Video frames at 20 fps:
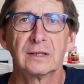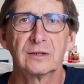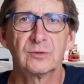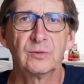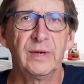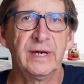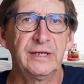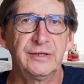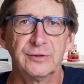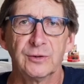
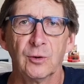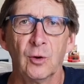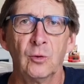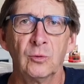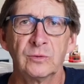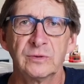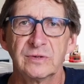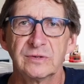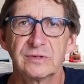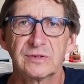create your
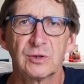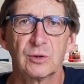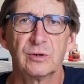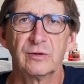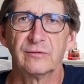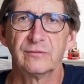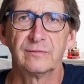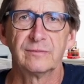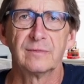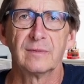own sort
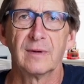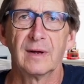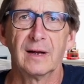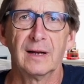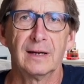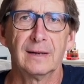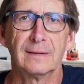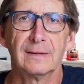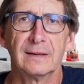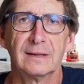of
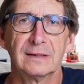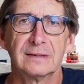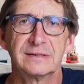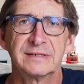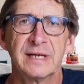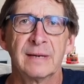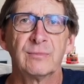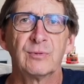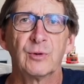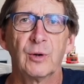uh,
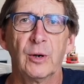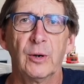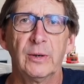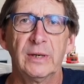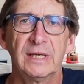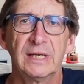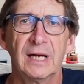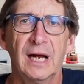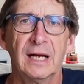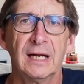
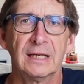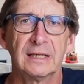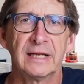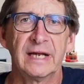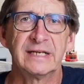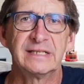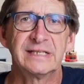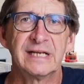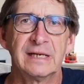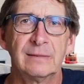temporary uh,
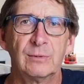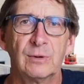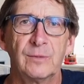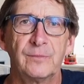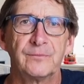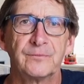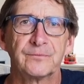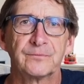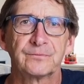light table.